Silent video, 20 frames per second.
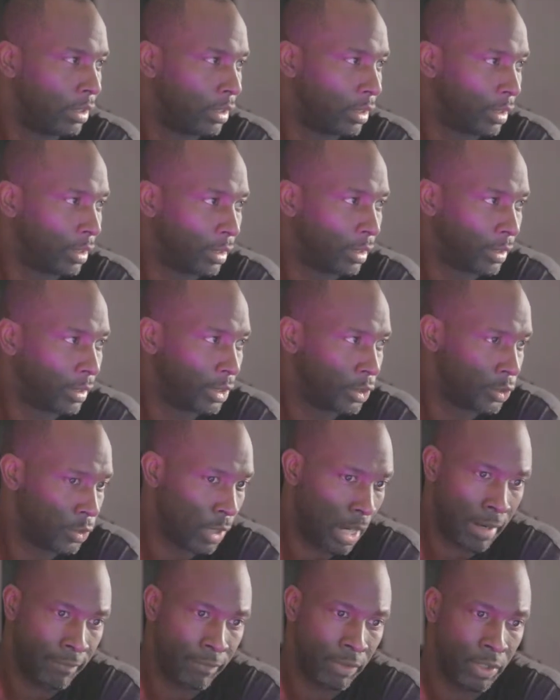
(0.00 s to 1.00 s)
uh, the
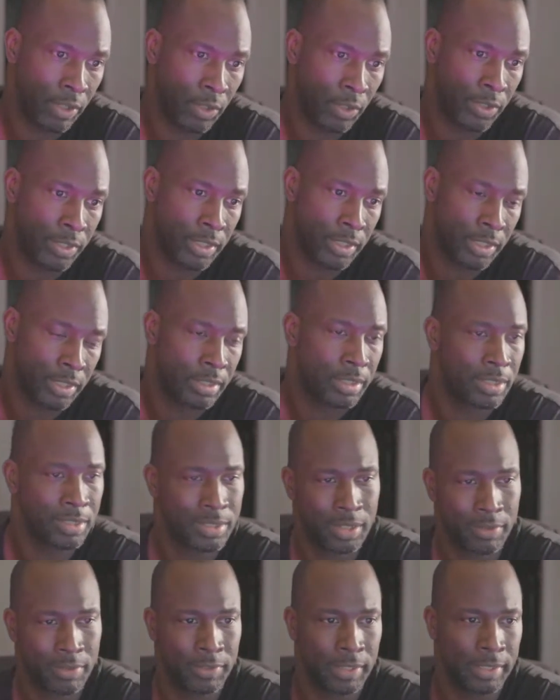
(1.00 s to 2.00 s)
driver notices
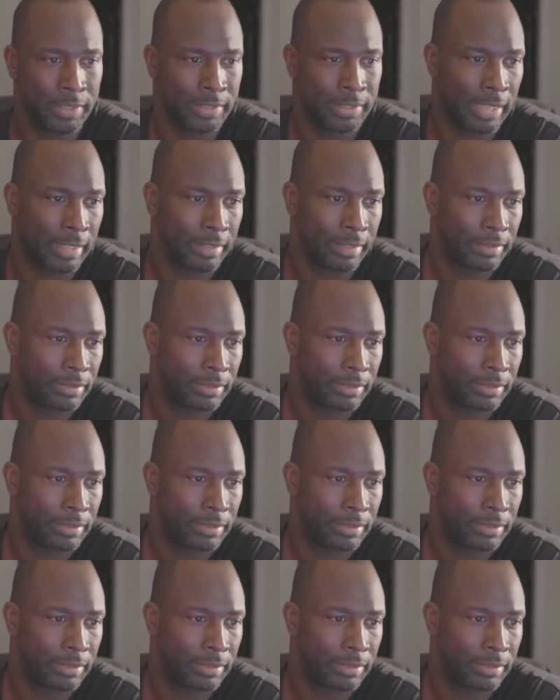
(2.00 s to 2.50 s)
stuff like that